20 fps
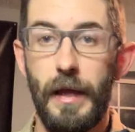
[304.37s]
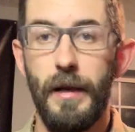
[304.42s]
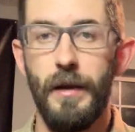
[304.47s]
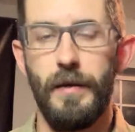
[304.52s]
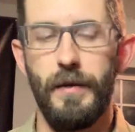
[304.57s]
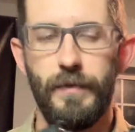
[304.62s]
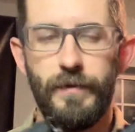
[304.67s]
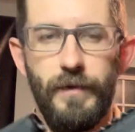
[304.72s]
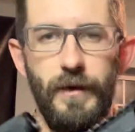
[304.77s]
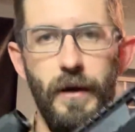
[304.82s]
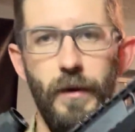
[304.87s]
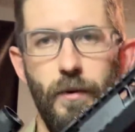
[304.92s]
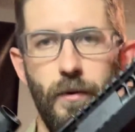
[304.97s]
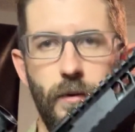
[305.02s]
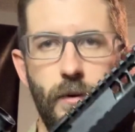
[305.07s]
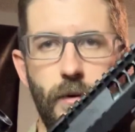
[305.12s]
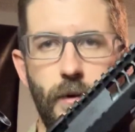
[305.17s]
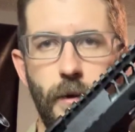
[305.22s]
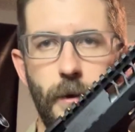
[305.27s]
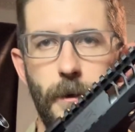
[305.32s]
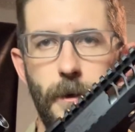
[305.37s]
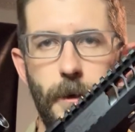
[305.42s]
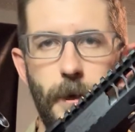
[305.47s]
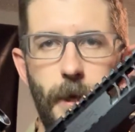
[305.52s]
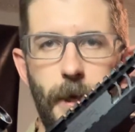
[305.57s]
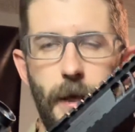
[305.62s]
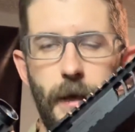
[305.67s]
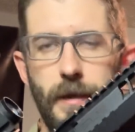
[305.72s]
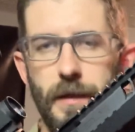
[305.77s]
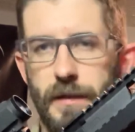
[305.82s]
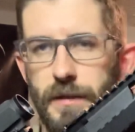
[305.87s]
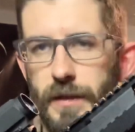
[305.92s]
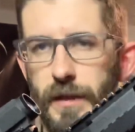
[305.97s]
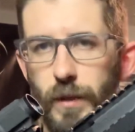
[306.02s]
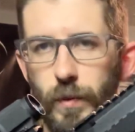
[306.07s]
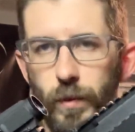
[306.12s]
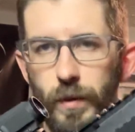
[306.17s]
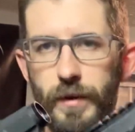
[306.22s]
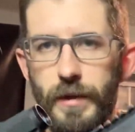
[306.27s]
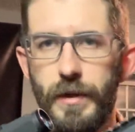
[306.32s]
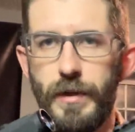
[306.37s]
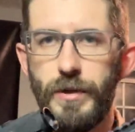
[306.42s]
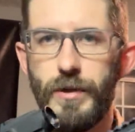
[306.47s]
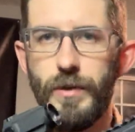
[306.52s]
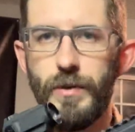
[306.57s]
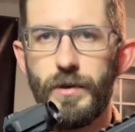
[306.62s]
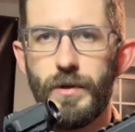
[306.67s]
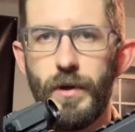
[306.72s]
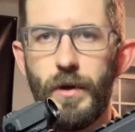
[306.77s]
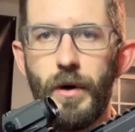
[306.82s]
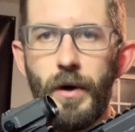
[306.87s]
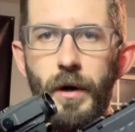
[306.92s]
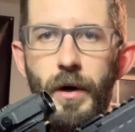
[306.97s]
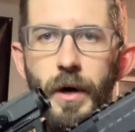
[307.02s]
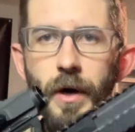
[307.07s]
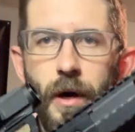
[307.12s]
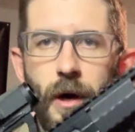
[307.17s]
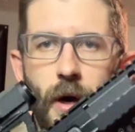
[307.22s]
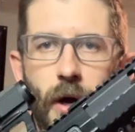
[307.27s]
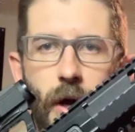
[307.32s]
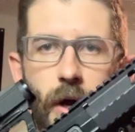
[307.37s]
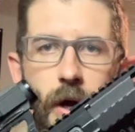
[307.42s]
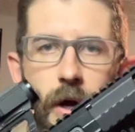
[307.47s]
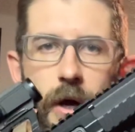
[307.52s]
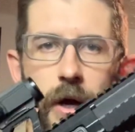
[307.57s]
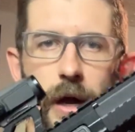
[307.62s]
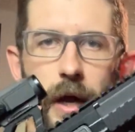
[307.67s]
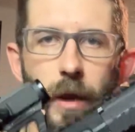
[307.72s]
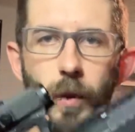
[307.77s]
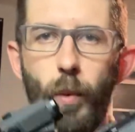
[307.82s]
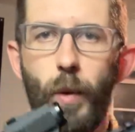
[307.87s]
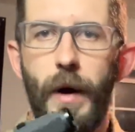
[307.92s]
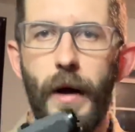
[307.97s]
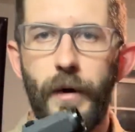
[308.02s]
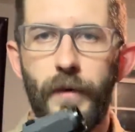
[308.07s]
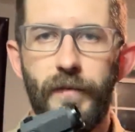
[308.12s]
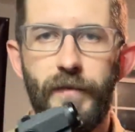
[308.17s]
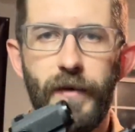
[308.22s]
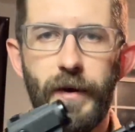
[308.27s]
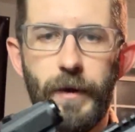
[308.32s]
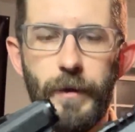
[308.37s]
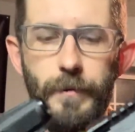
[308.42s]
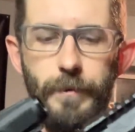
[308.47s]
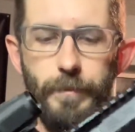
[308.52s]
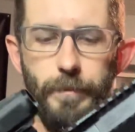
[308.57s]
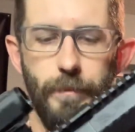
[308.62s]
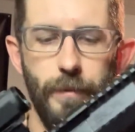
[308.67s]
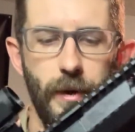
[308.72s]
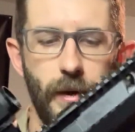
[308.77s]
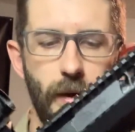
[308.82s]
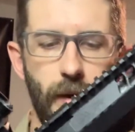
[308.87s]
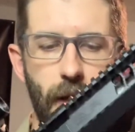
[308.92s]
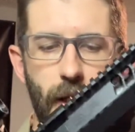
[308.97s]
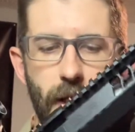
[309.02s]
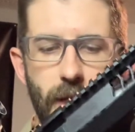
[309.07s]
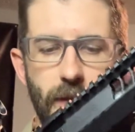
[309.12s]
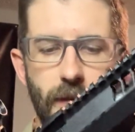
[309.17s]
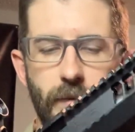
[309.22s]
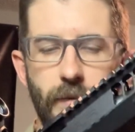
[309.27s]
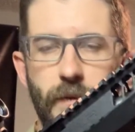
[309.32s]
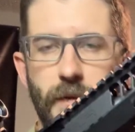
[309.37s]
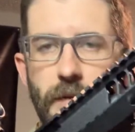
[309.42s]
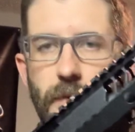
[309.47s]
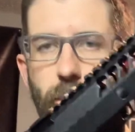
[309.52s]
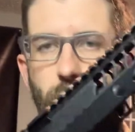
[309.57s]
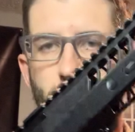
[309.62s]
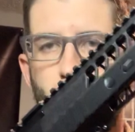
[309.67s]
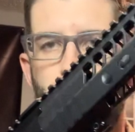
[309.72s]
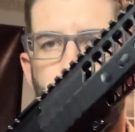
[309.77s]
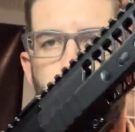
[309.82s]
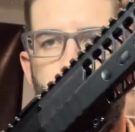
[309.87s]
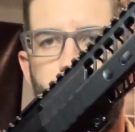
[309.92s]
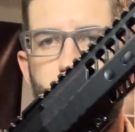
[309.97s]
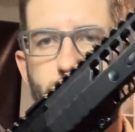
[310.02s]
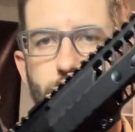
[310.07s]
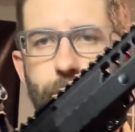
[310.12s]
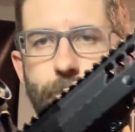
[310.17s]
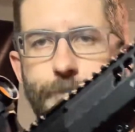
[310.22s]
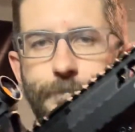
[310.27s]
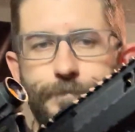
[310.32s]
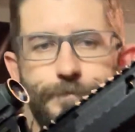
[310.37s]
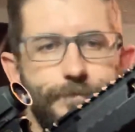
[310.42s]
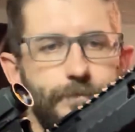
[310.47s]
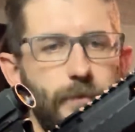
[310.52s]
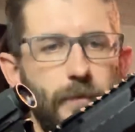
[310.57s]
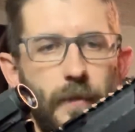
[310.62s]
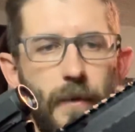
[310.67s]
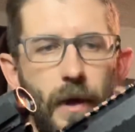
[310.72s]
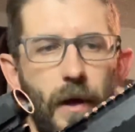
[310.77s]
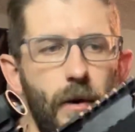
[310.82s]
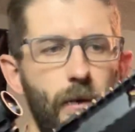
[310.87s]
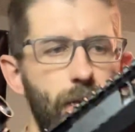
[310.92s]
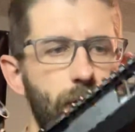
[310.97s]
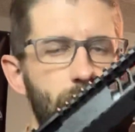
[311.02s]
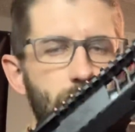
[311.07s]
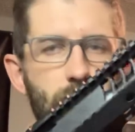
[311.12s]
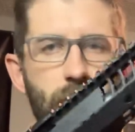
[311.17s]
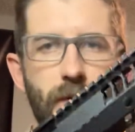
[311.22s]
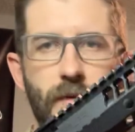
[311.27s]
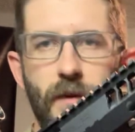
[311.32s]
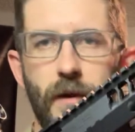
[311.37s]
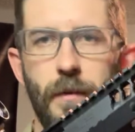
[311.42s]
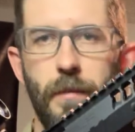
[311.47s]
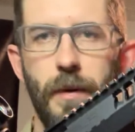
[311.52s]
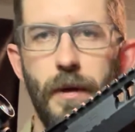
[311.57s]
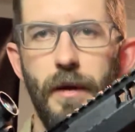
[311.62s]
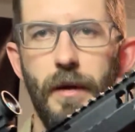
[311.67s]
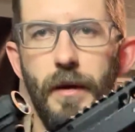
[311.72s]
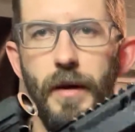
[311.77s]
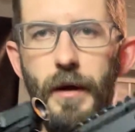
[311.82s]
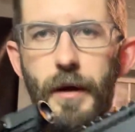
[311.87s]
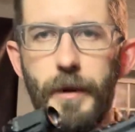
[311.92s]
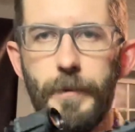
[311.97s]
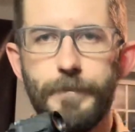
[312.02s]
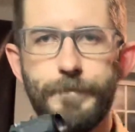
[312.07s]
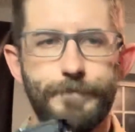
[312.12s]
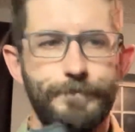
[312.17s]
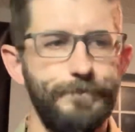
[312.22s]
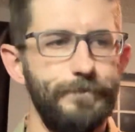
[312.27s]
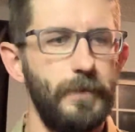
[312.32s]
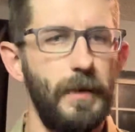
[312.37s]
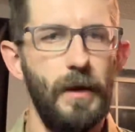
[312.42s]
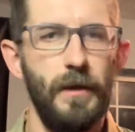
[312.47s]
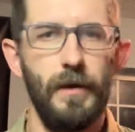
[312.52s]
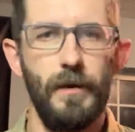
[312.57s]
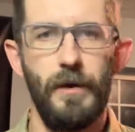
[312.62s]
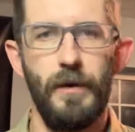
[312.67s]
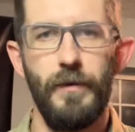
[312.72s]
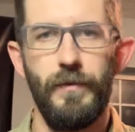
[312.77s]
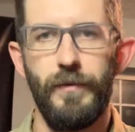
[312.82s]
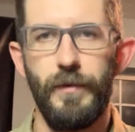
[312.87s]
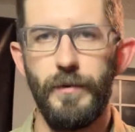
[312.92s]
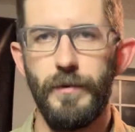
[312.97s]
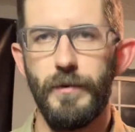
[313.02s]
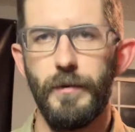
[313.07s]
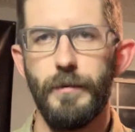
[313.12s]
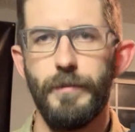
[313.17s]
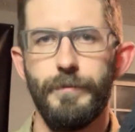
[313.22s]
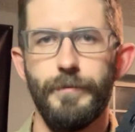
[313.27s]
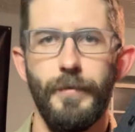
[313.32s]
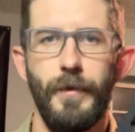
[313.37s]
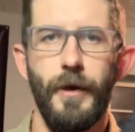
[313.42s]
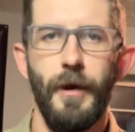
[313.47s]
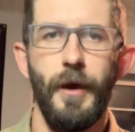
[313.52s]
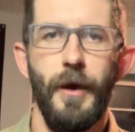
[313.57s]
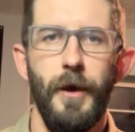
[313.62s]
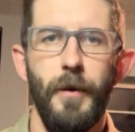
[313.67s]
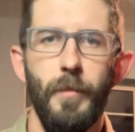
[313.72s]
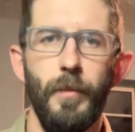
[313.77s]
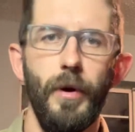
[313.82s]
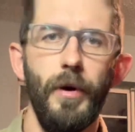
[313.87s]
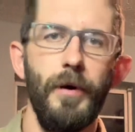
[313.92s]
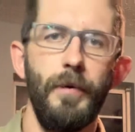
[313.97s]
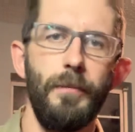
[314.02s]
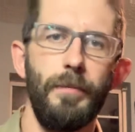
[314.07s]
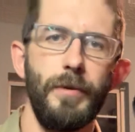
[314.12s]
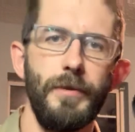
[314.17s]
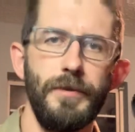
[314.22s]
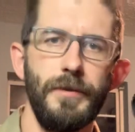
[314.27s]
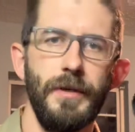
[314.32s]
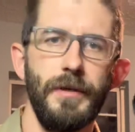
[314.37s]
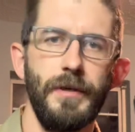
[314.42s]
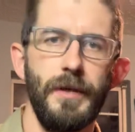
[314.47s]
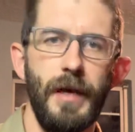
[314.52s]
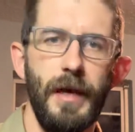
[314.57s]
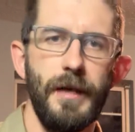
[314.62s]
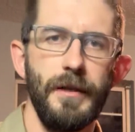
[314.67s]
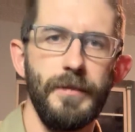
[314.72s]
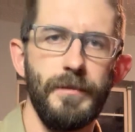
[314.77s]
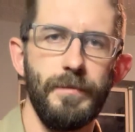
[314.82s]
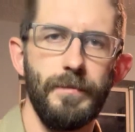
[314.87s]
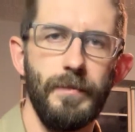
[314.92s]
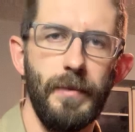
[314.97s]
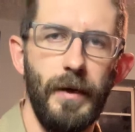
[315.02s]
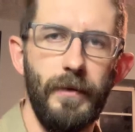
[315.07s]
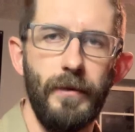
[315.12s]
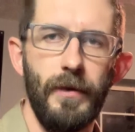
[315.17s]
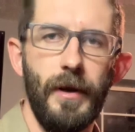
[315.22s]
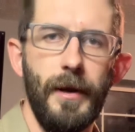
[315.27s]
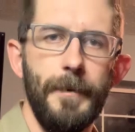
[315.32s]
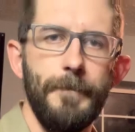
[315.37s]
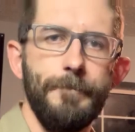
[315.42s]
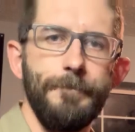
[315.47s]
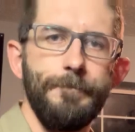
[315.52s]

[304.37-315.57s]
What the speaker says: it to fail and see what the issues are and why it failed. But as of this point right now, I don't think it's going to be in the near future. But appreciate you guys. Have a good night.